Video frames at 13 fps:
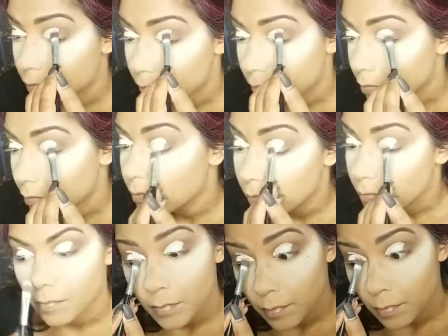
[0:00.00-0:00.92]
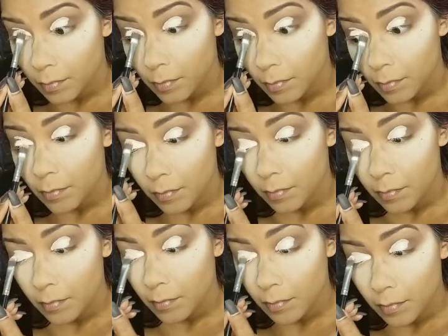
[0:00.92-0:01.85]
on the lid
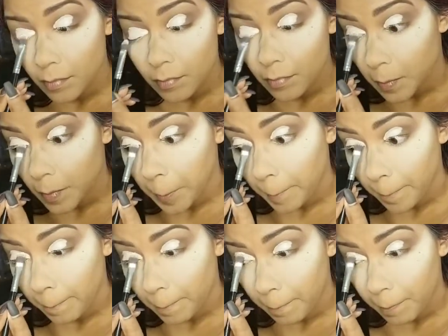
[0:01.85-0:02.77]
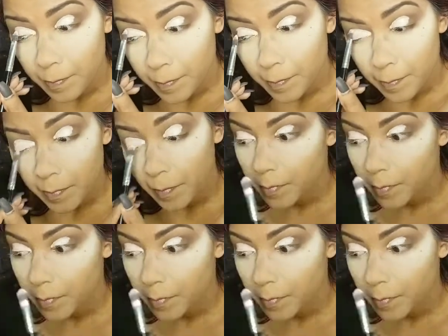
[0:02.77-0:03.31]
area. Moving